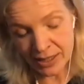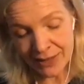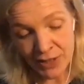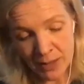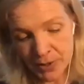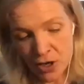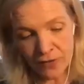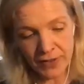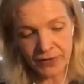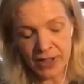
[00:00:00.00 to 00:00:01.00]
I'll have a cup of
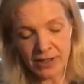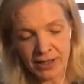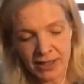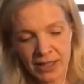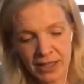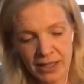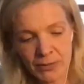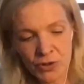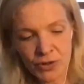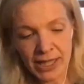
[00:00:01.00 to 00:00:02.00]
coffee first thing in the
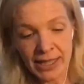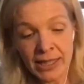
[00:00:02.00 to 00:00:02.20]
morning